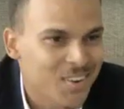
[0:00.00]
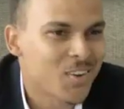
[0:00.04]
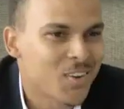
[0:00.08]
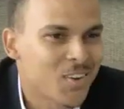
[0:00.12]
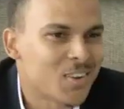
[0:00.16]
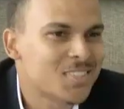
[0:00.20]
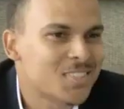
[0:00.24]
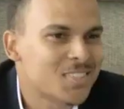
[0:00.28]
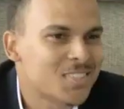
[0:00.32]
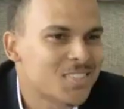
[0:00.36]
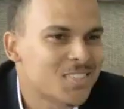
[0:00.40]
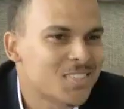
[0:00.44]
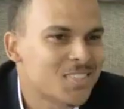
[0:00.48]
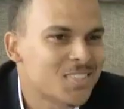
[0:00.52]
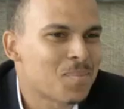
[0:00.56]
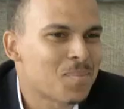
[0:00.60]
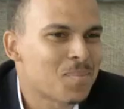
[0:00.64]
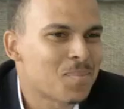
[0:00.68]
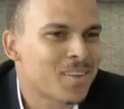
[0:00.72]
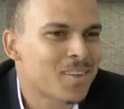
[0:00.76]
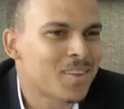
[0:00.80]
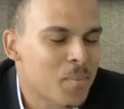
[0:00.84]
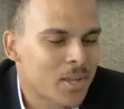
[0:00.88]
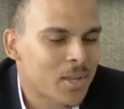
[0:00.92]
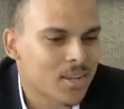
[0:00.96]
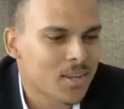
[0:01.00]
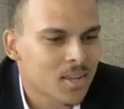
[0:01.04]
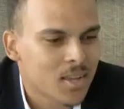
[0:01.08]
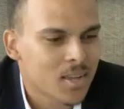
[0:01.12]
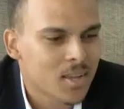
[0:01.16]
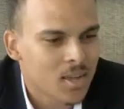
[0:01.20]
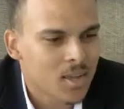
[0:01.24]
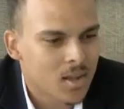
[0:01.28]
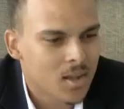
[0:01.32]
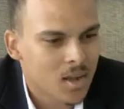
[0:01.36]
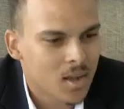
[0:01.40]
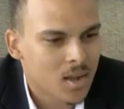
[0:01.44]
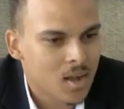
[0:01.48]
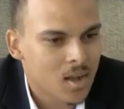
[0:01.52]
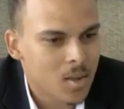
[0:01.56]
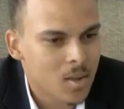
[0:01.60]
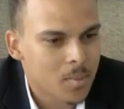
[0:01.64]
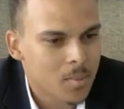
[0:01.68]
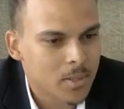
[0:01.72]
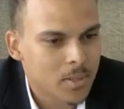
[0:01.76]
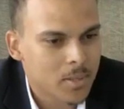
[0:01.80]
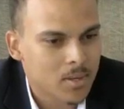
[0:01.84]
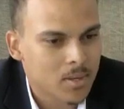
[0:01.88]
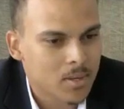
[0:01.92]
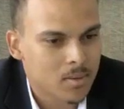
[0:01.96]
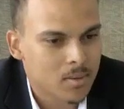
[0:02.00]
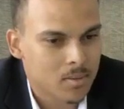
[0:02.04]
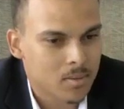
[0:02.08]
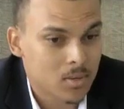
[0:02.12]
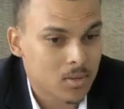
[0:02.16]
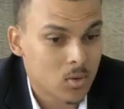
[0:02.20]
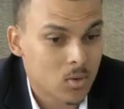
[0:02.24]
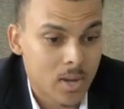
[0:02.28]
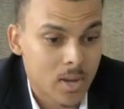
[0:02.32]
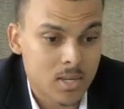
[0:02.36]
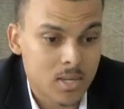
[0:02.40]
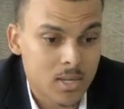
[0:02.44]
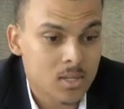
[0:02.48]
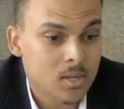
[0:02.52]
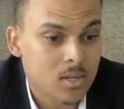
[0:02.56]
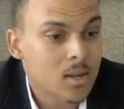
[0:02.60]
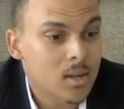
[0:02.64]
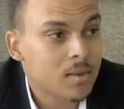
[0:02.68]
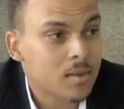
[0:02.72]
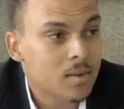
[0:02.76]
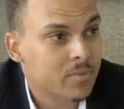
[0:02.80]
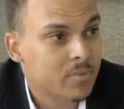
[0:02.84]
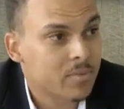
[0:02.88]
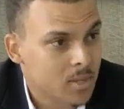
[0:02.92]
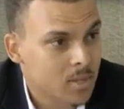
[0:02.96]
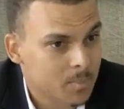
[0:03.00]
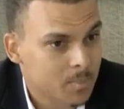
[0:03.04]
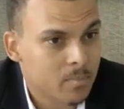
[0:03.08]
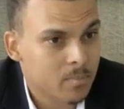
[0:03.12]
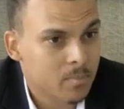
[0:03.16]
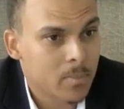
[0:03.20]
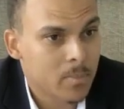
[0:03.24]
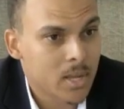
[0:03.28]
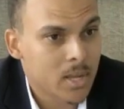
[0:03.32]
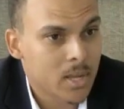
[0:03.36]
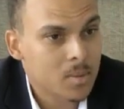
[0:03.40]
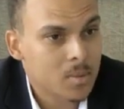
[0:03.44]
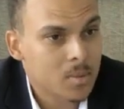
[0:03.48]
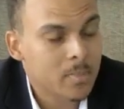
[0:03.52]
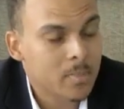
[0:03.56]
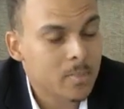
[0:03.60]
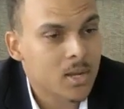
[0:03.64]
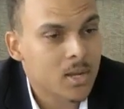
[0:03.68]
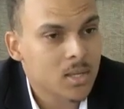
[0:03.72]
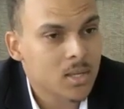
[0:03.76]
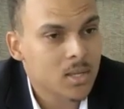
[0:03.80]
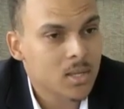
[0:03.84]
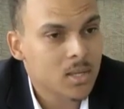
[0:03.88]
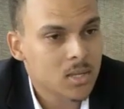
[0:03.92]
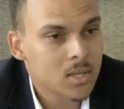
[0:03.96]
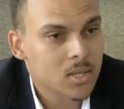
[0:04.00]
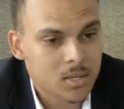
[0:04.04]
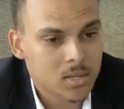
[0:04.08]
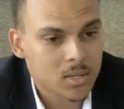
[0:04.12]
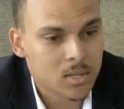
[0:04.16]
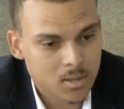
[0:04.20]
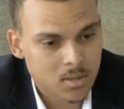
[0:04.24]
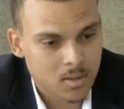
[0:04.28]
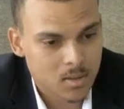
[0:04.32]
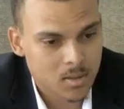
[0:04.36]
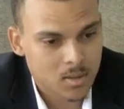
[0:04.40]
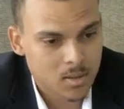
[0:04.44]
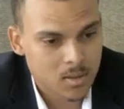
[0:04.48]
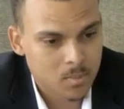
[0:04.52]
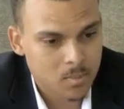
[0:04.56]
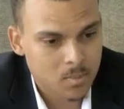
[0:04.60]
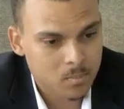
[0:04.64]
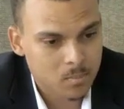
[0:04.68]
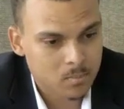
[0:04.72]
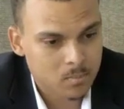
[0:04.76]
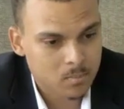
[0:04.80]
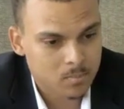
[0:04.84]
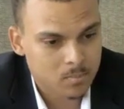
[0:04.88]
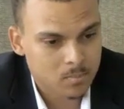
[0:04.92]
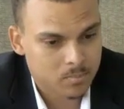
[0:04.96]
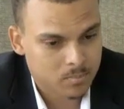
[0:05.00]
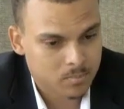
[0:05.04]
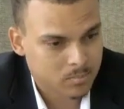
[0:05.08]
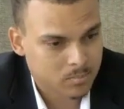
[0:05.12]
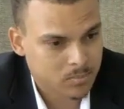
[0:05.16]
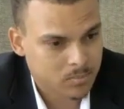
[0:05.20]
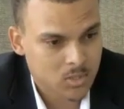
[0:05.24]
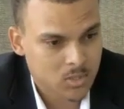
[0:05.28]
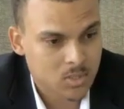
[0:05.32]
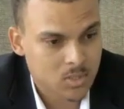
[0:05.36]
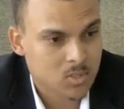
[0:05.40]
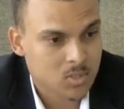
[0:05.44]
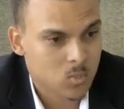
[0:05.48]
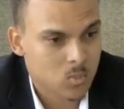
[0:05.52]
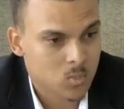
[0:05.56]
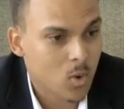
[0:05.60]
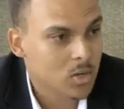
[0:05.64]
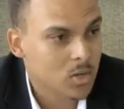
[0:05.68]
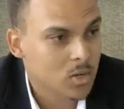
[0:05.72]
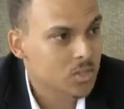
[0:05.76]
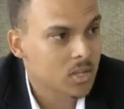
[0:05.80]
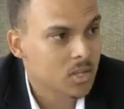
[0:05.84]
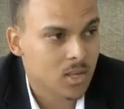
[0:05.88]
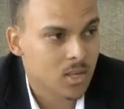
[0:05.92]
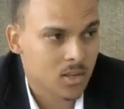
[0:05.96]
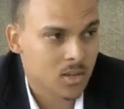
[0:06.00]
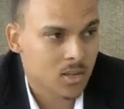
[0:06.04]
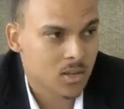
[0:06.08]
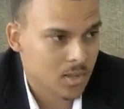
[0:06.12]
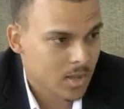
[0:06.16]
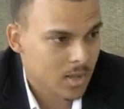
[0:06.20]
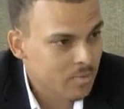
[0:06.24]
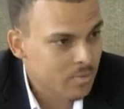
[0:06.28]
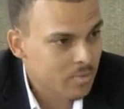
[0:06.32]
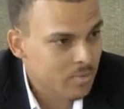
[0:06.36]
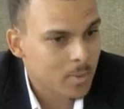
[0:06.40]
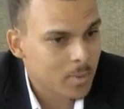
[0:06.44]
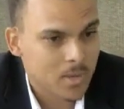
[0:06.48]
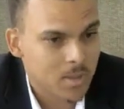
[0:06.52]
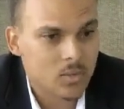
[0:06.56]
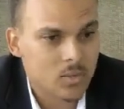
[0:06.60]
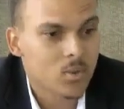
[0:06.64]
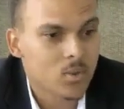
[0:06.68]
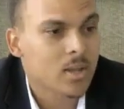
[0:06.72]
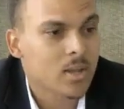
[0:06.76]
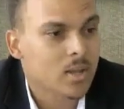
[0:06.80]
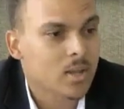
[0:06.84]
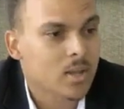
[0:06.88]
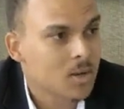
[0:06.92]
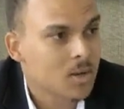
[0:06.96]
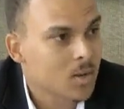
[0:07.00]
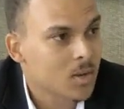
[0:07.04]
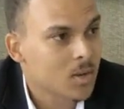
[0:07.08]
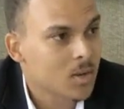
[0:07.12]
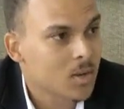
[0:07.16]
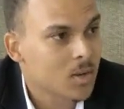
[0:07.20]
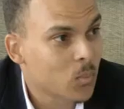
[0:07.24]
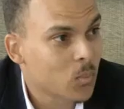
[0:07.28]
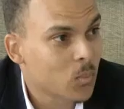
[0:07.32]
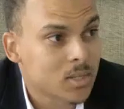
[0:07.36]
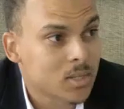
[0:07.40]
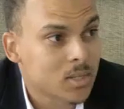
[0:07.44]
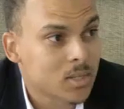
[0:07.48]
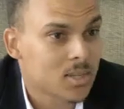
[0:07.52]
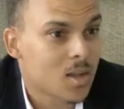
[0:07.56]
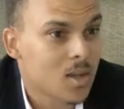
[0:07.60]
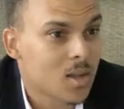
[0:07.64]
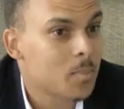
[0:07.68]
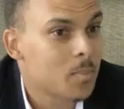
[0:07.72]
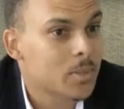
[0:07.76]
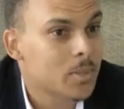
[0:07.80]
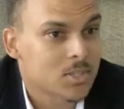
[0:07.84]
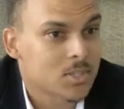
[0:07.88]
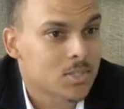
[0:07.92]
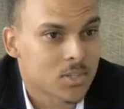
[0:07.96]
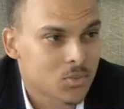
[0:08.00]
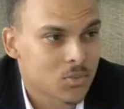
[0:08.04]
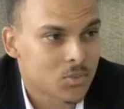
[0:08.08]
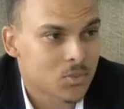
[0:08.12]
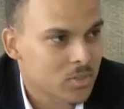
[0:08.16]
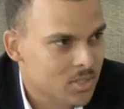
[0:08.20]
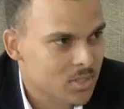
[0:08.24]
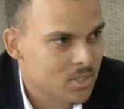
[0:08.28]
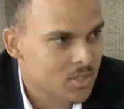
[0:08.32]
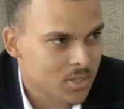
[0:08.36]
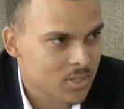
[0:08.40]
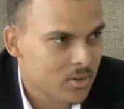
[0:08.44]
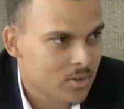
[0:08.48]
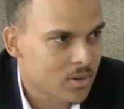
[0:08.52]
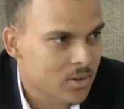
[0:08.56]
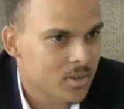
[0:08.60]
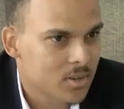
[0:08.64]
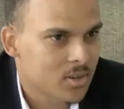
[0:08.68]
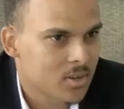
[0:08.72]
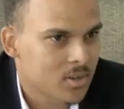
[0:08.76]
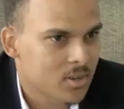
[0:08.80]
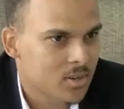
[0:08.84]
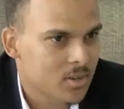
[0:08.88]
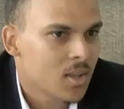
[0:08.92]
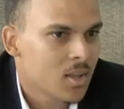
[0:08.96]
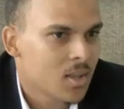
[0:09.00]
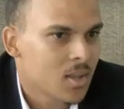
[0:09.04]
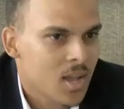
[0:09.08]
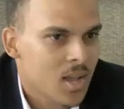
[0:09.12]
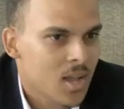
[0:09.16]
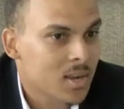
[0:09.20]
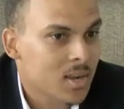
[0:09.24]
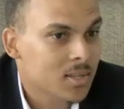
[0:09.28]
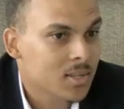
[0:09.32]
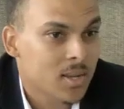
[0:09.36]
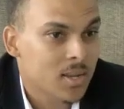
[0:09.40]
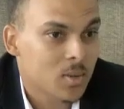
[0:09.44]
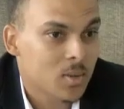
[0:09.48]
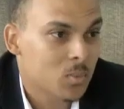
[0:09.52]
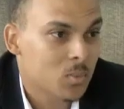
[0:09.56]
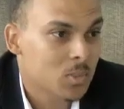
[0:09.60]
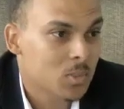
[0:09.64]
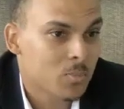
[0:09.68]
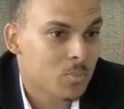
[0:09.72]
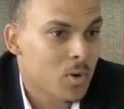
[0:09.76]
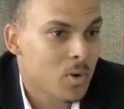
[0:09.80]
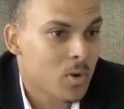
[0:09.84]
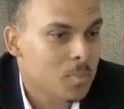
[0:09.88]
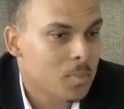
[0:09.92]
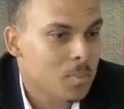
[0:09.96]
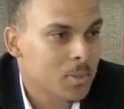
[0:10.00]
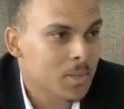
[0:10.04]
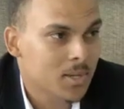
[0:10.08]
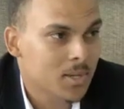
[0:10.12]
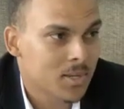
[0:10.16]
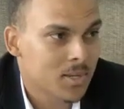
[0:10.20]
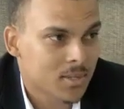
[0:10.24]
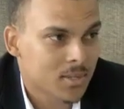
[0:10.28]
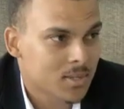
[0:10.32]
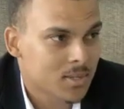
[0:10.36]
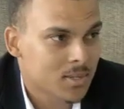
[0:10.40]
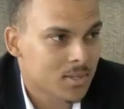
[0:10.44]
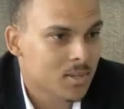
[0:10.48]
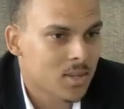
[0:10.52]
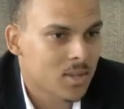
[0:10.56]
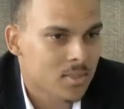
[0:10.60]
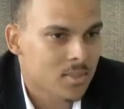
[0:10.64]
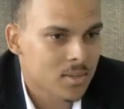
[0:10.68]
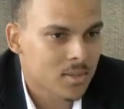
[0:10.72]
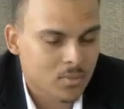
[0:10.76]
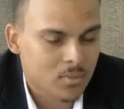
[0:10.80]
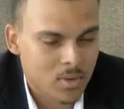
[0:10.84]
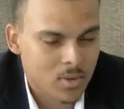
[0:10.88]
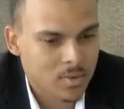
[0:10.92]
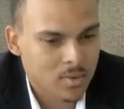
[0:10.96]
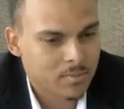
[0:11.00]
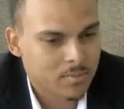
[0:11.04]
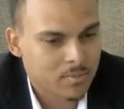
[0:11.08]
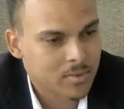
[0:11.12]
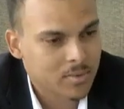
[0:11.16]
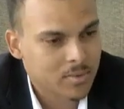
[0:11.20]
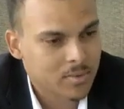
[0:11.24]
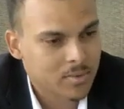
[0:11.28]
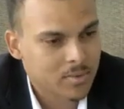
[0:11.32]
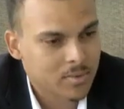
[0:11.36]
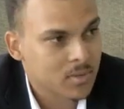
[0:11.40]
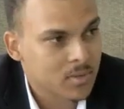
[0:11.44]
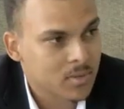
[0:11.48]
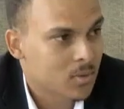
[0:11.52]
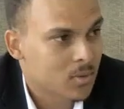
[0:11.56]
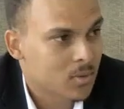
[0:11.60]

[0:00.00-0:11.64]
something from it. I did that for many, many years. Just watching it, and every month, I couldn't wait to see how much interest it earned. And back then, it was probably little to nothing, right? $15,